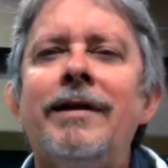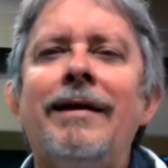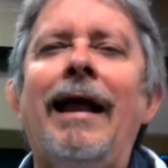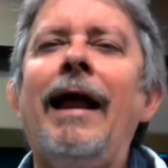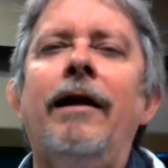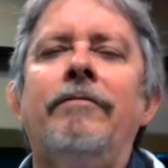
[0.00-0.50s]
in
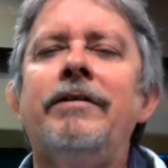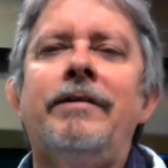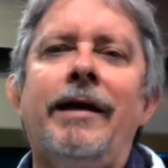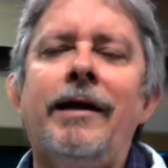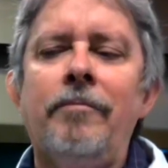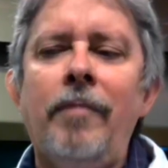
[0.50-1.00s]

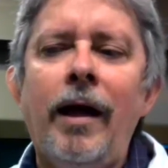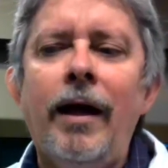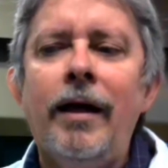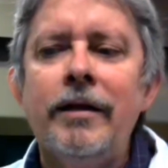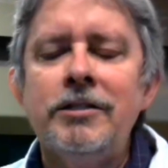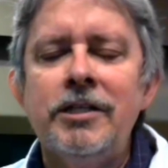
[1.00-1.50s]
everything in
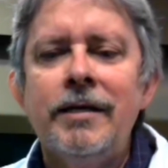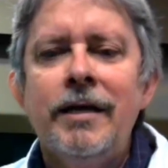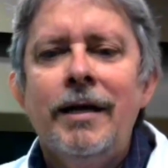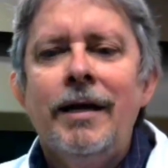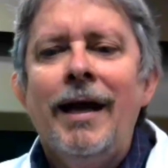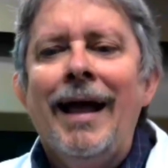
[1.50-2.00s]
biology.
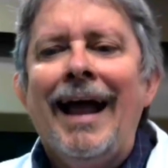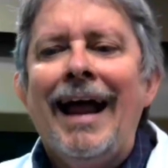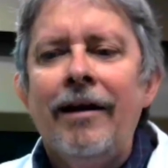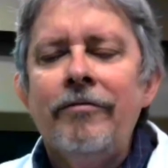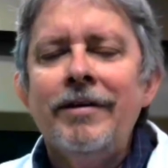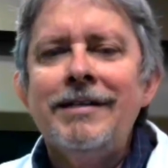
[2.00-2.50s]

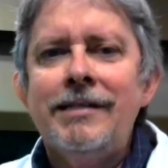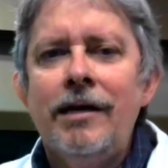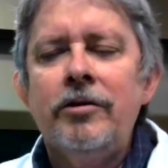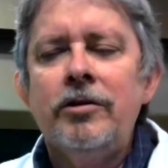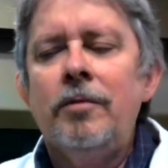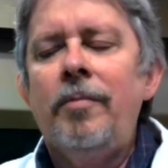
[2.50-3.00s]
Every
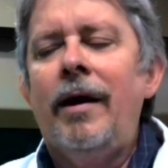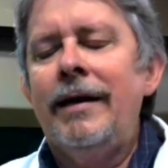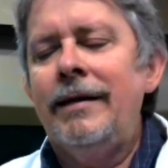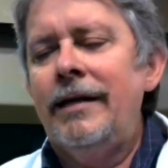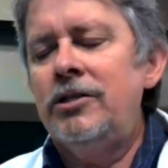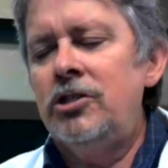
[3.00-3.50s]
cell in your body
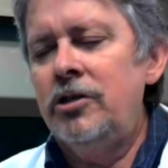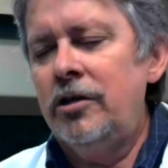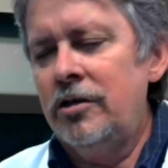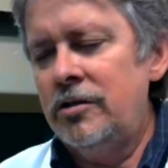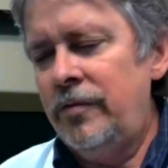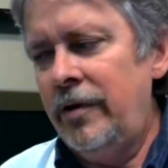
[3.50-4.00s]
needs
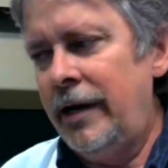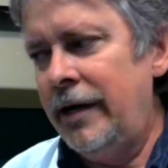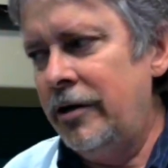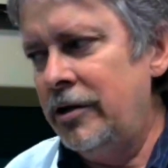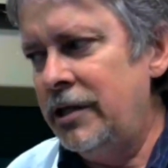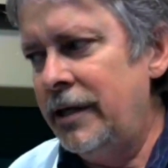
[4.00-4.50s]
sugars for
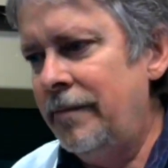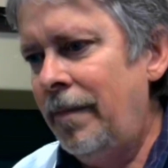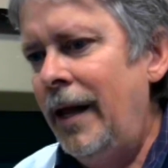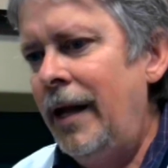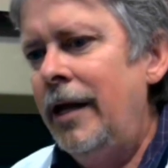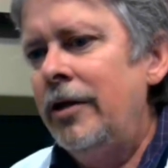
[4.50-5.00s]
energy.
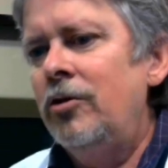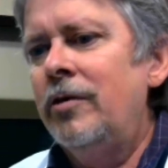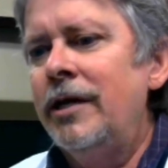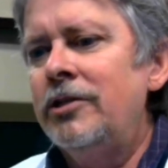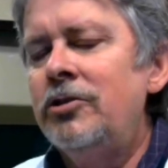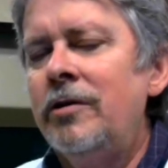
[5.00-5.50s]
You
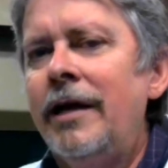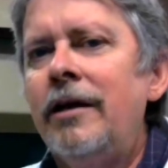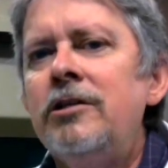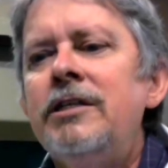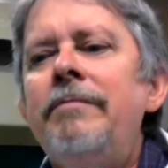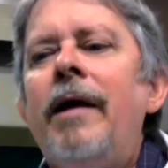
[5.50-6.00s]
get your
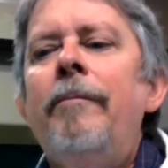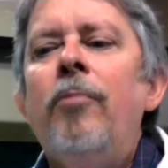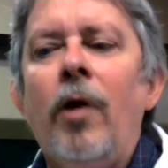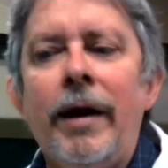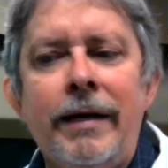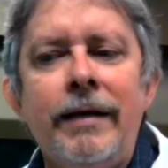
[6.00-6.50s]
energy by
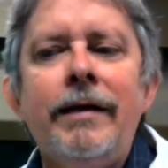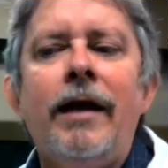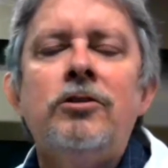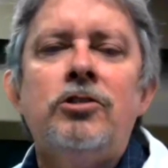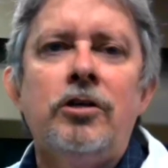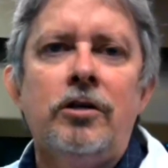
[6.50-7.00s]
breaking down
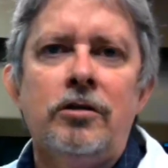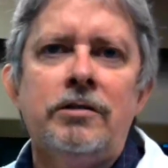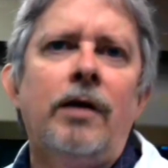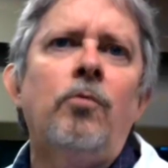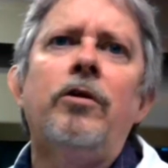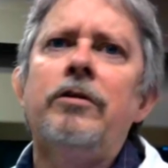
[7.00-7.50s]
sugars.
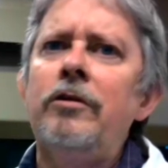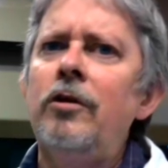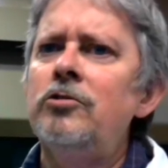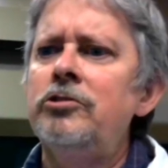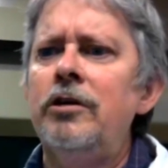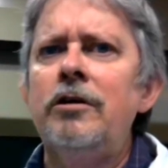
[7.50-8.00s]
Now, where did
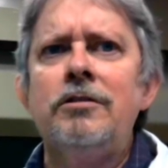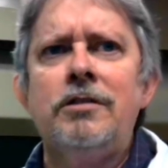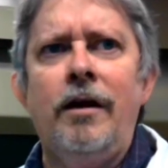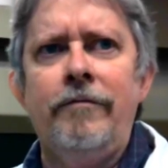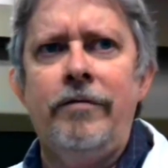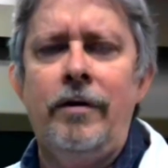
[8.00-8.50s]
those sugars
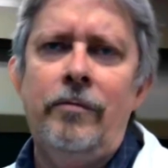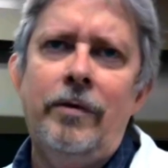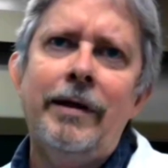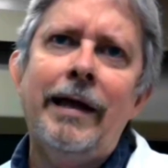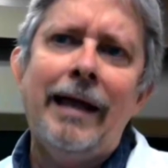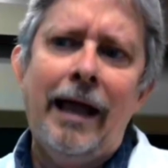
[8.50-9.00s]
come
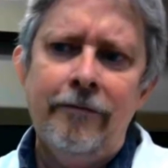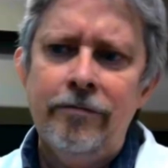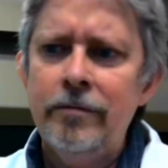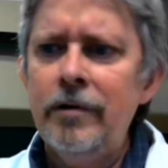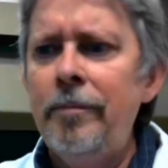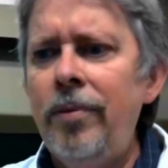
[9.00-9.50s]
from? They came
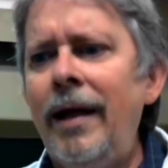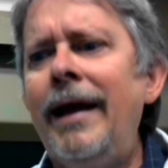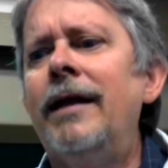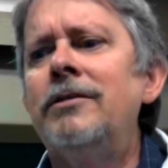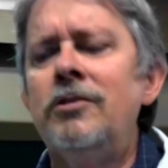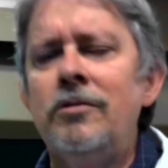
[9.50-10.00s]
from the
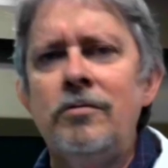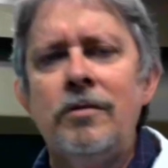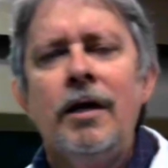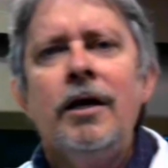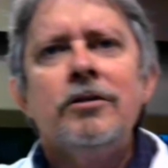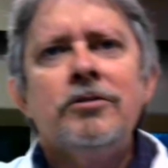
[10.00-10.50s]
plants who
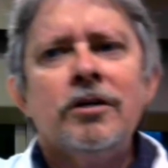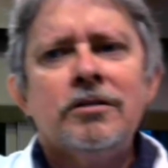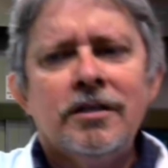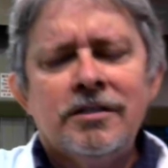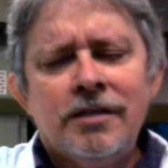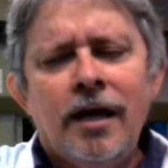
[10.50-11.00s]
took
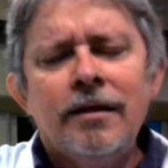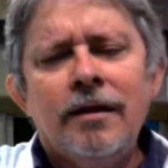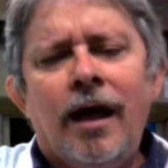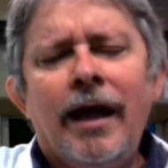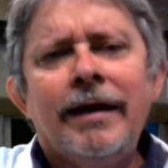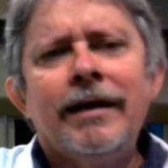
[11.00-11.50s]
the
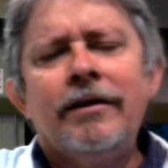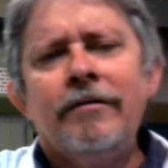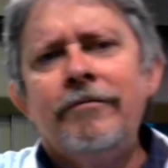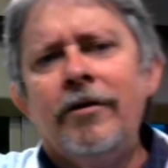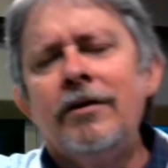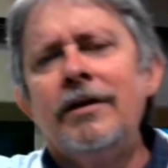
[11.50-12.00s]
sunlight and
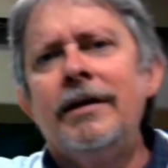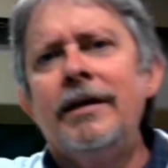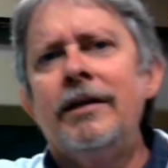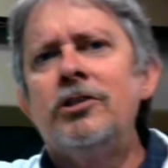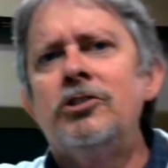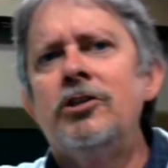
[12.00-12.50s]
converted it
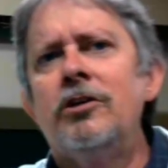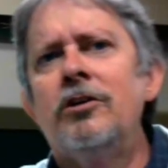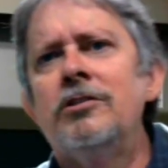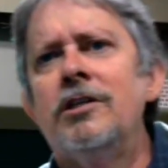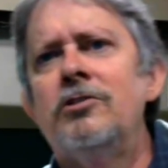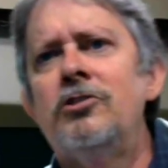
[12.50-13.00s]
into
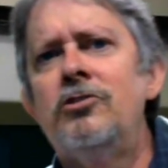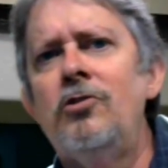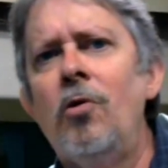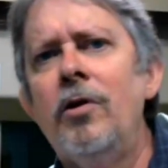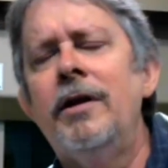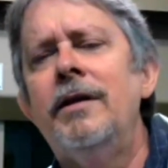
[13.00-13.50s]
sugars and
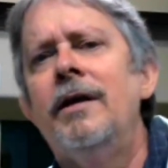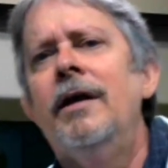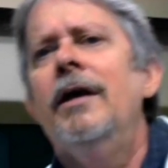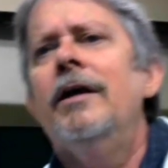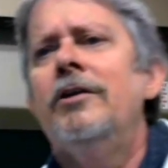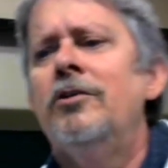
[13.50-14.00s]
stored it,
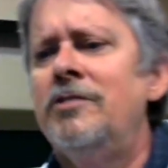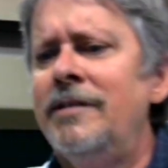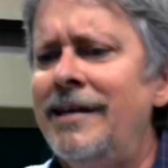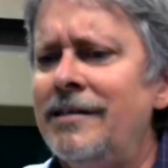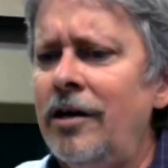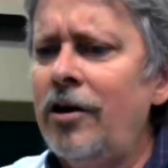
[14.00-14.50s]

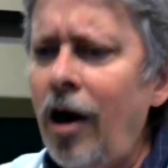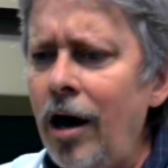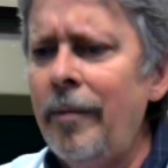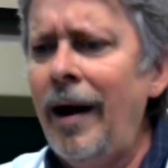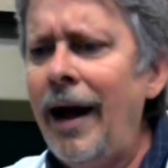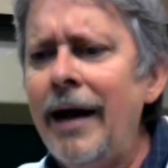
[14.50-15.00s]
usually as a
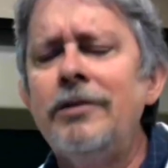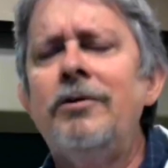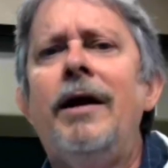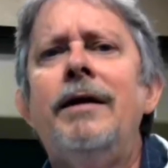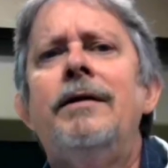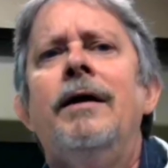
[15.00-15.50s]

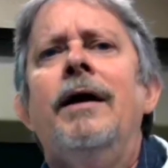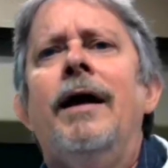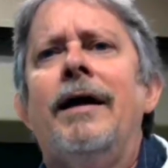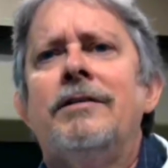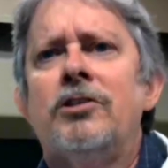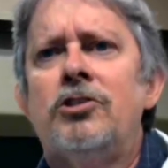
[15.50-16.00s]
carbohydrate,
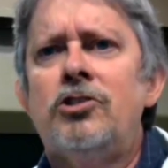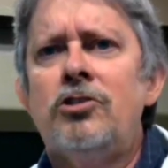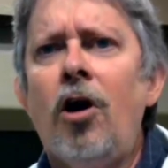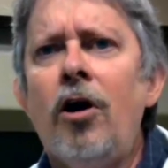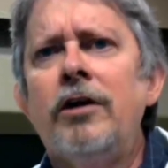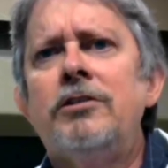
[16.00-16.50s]
as a
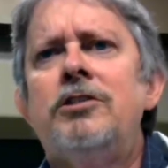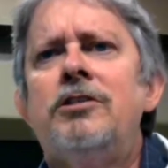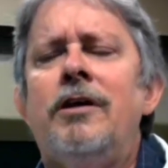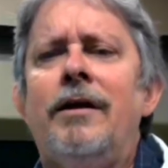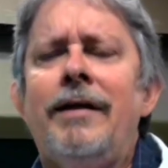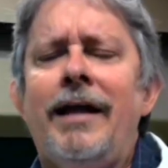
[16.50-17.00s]
starch,
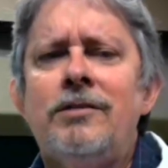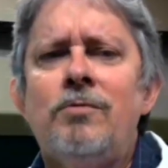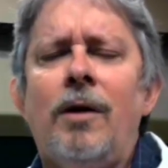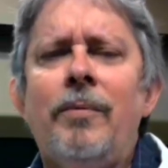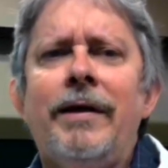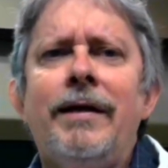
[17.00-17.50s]
and that's
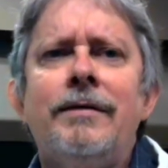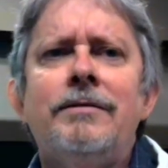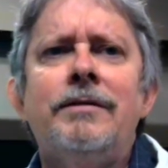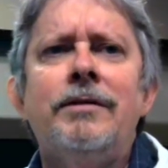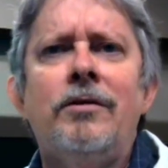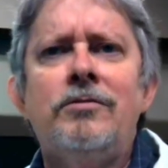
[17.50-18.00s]
why we get
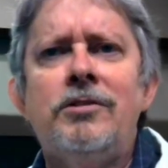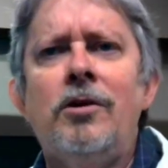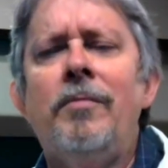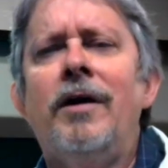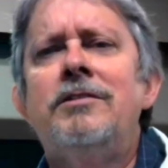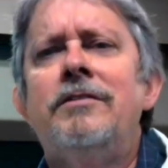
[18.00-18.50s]
so
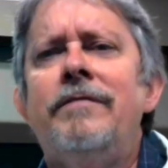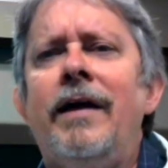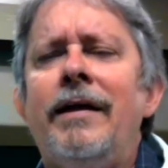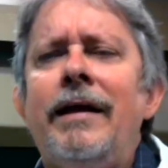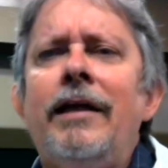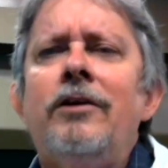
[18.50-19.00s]
much of
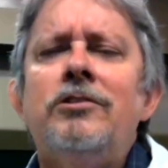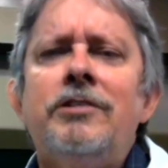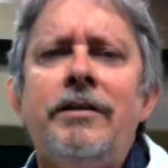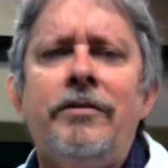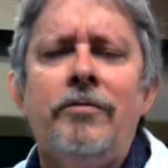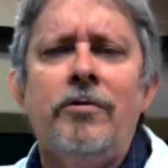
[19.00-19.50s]
that
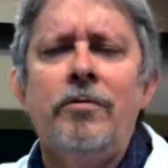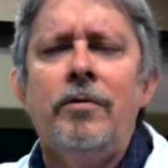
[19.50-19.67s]
energy through